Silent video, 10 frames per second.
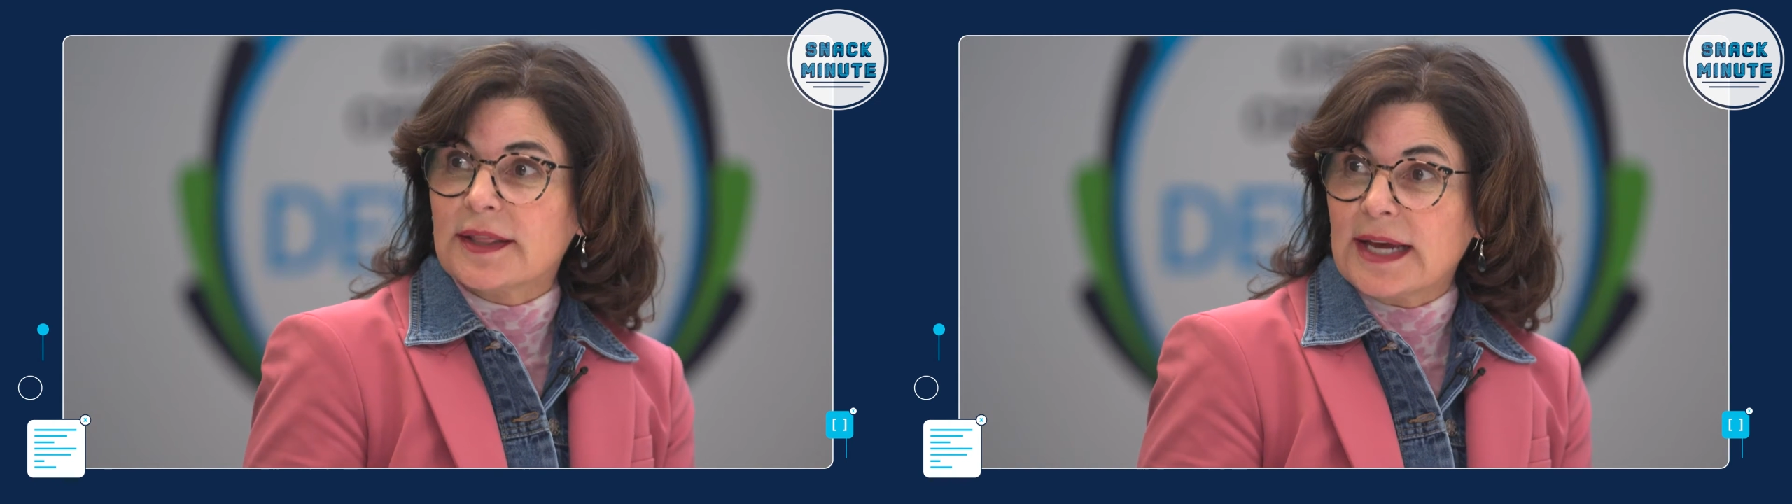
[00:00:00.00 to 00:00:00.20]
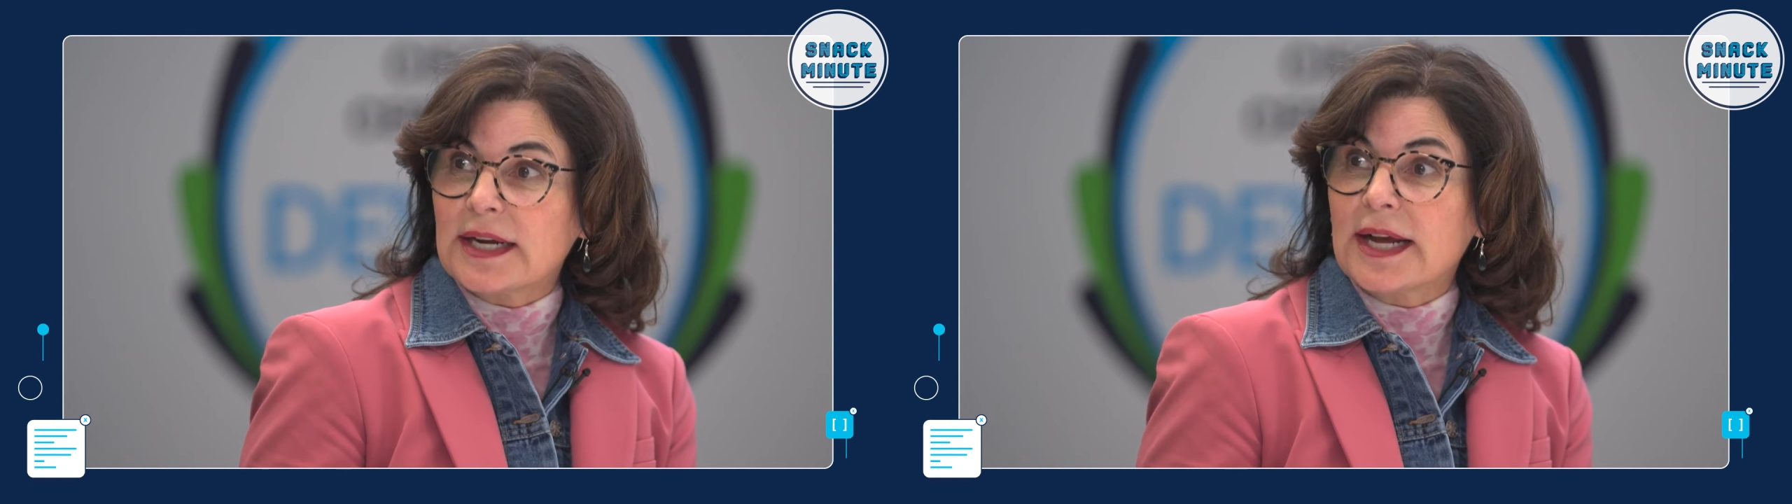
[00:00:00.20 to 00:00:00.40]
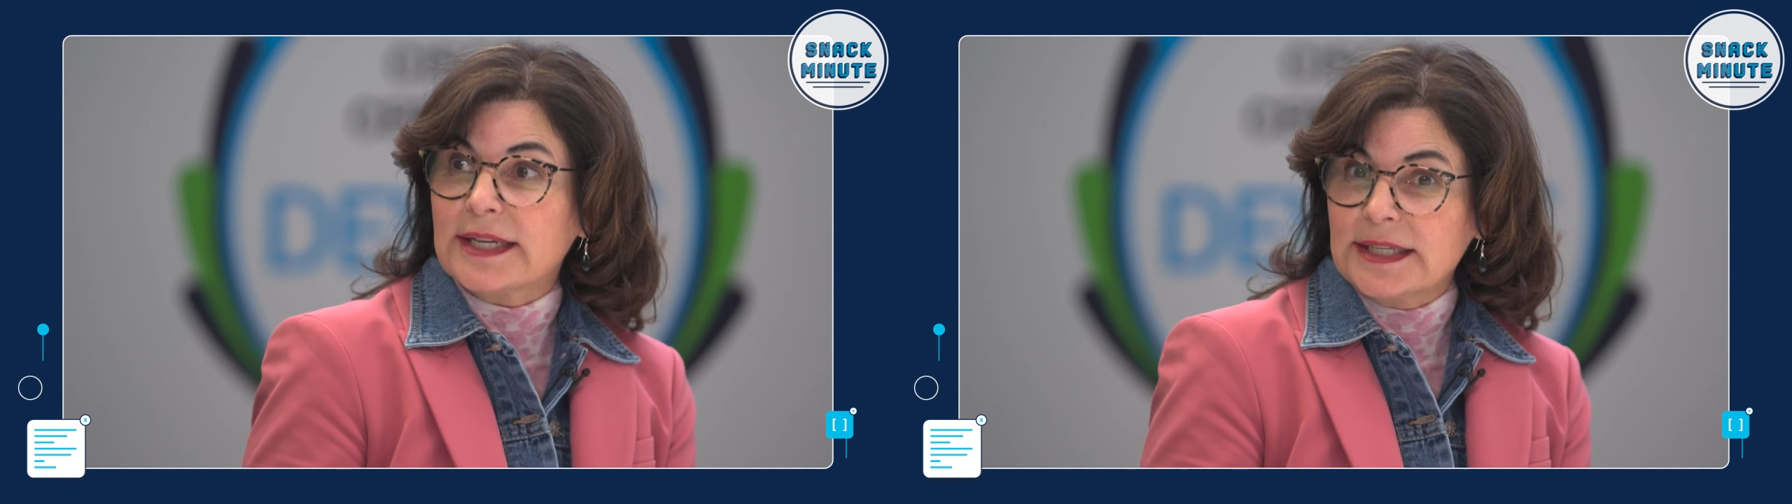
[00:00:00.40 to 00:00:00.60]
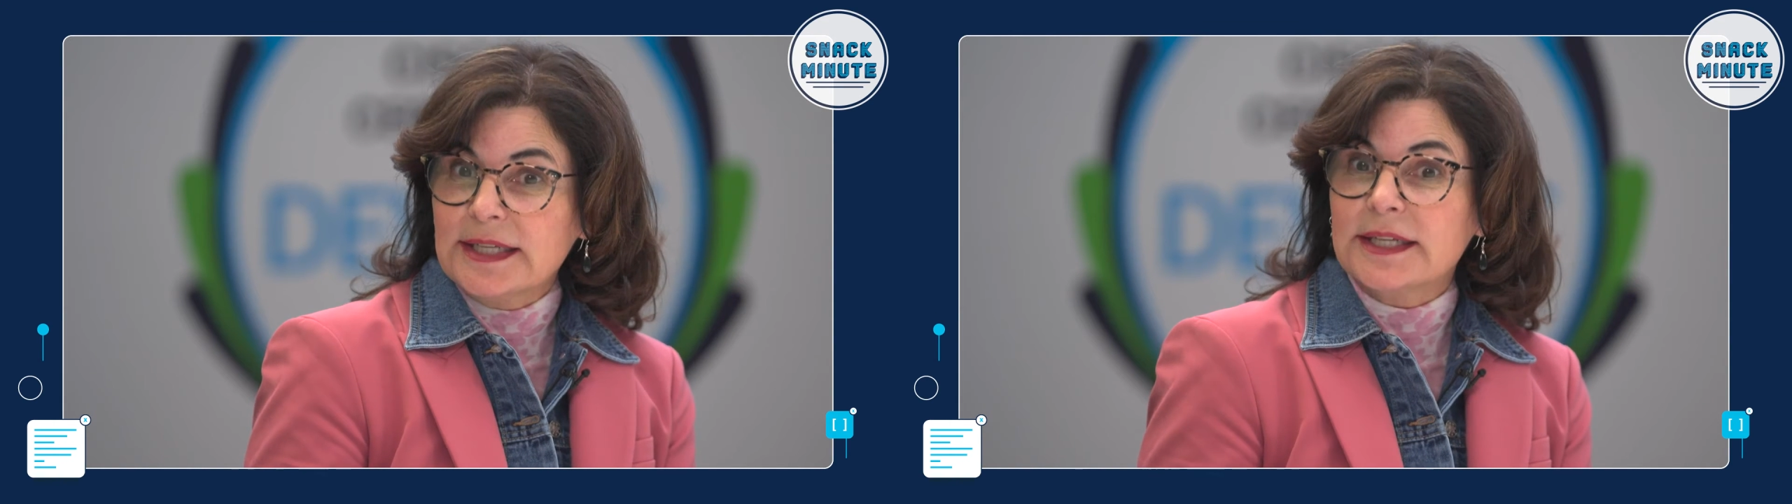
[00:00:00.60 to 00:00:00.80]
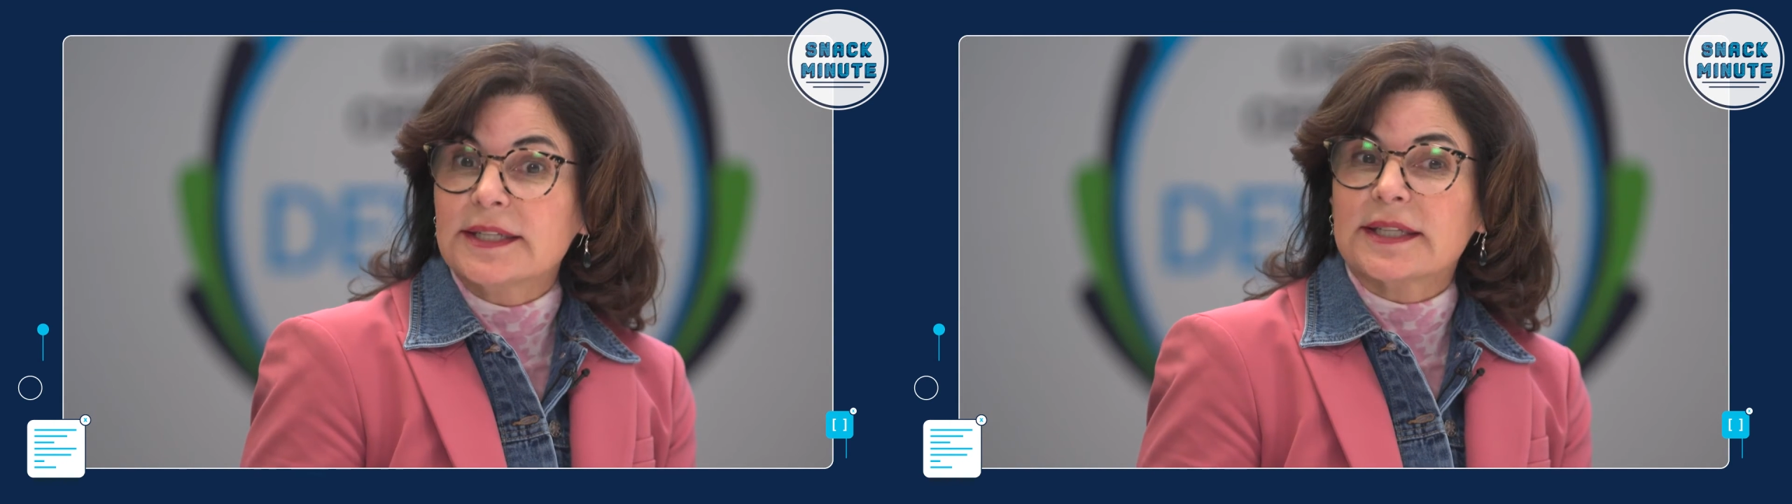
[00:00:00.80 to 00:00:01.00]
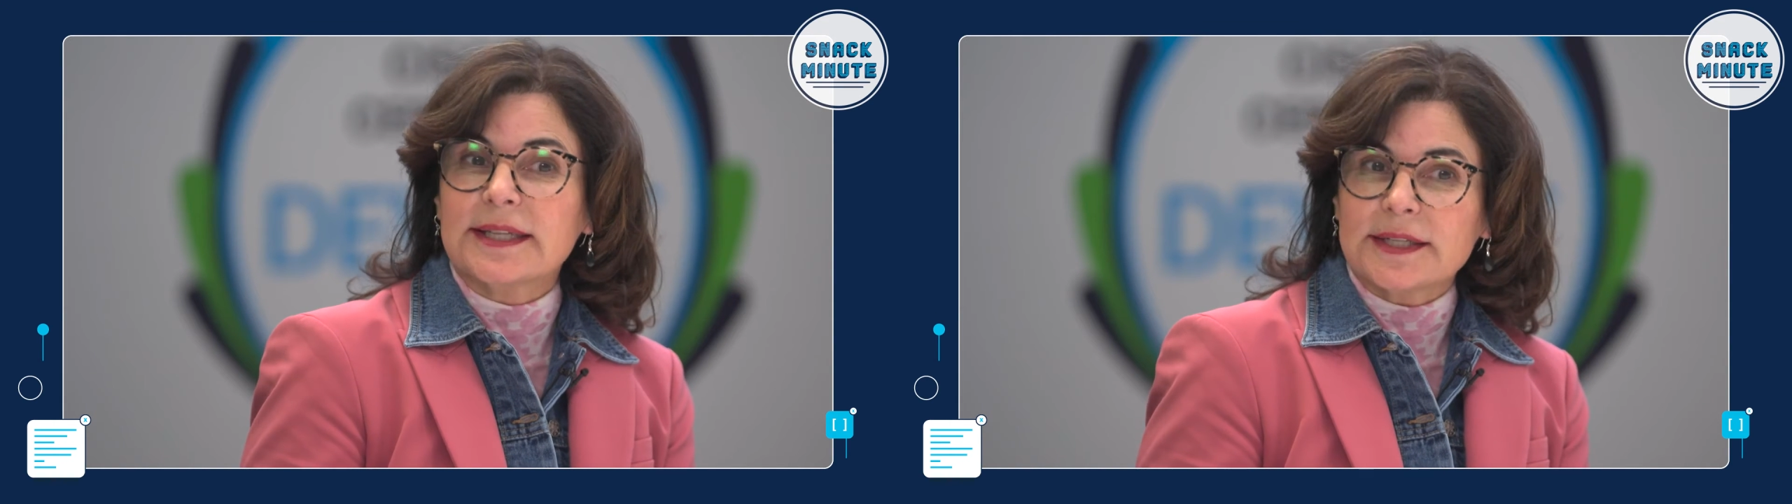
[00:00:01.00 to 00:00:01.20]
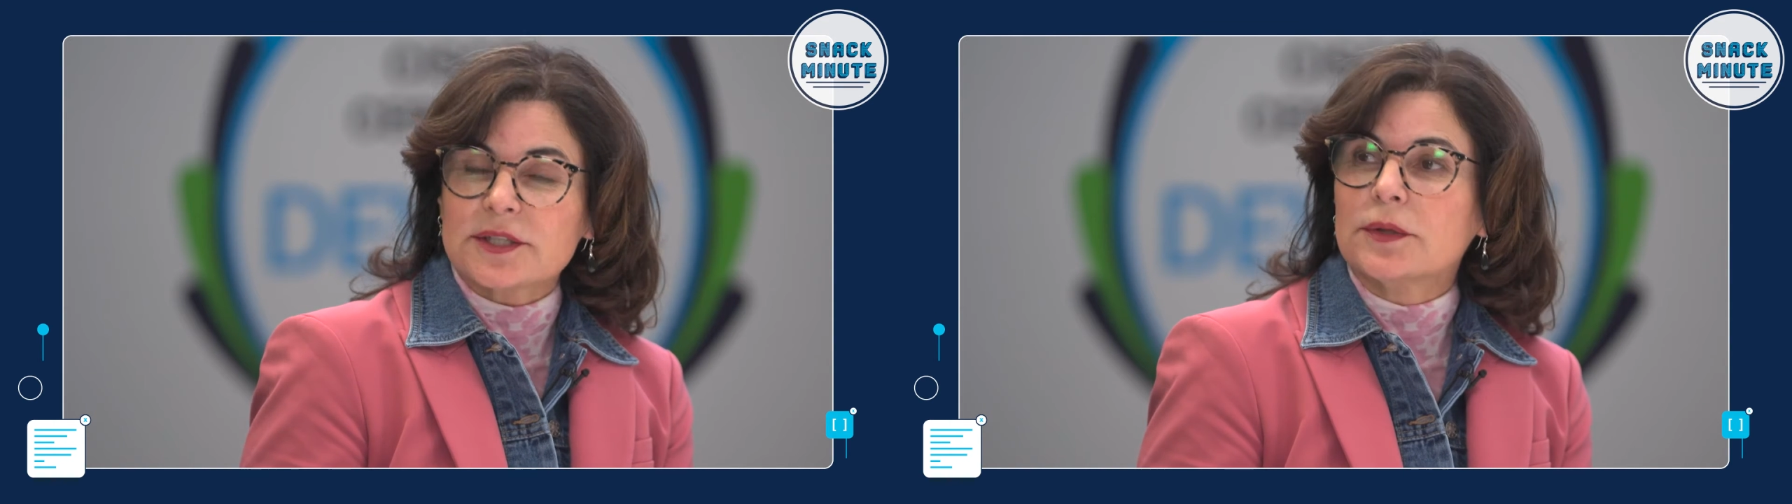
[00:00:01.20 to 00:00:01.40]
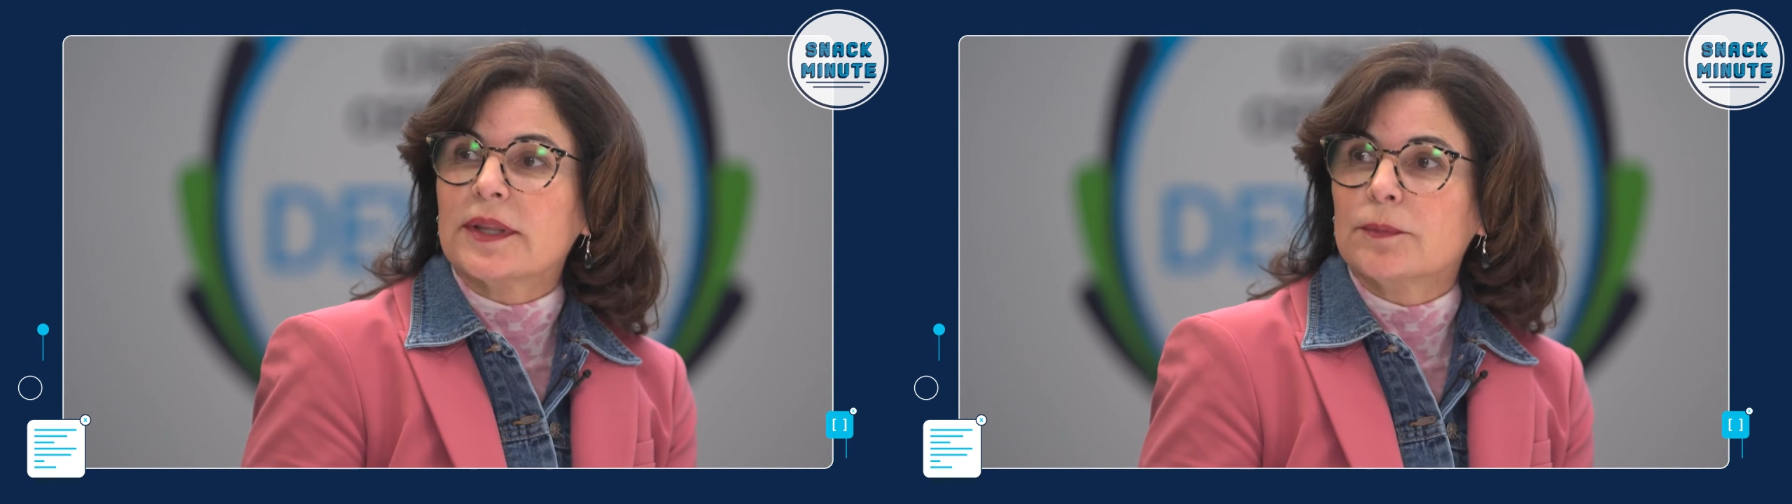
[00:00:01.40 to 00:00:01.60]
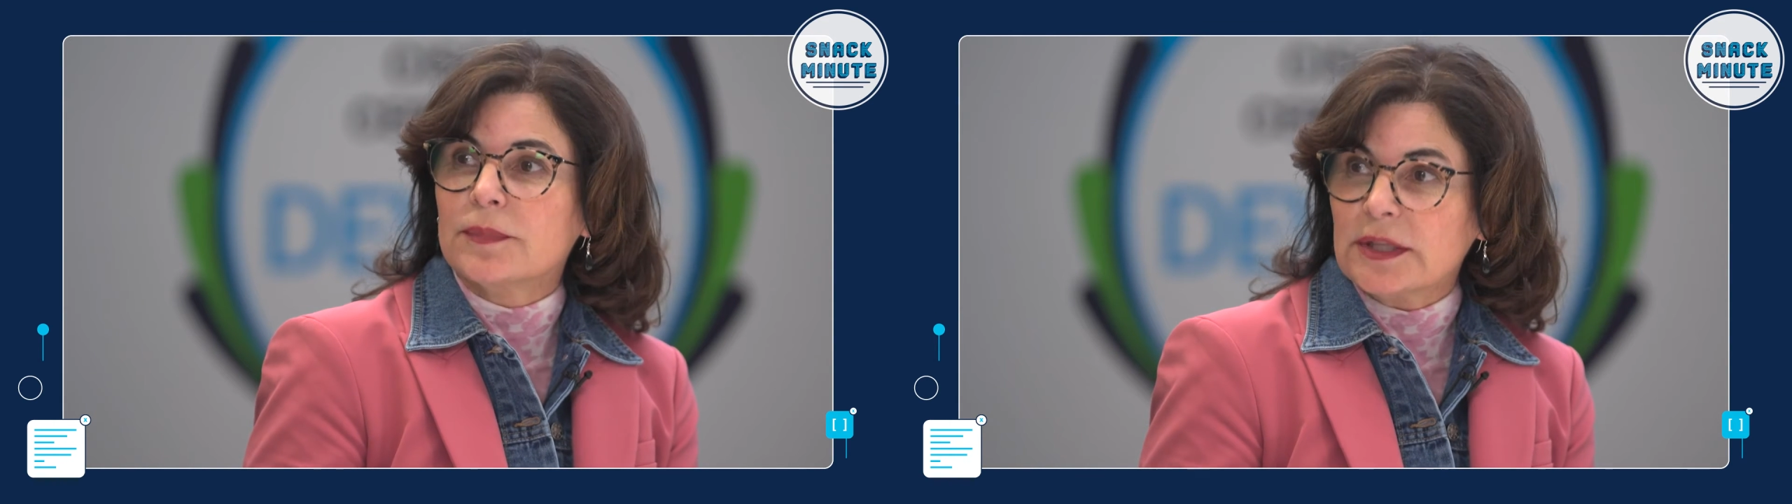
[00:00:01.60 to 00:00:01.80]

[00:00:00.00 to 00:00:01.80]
that I need to get to the,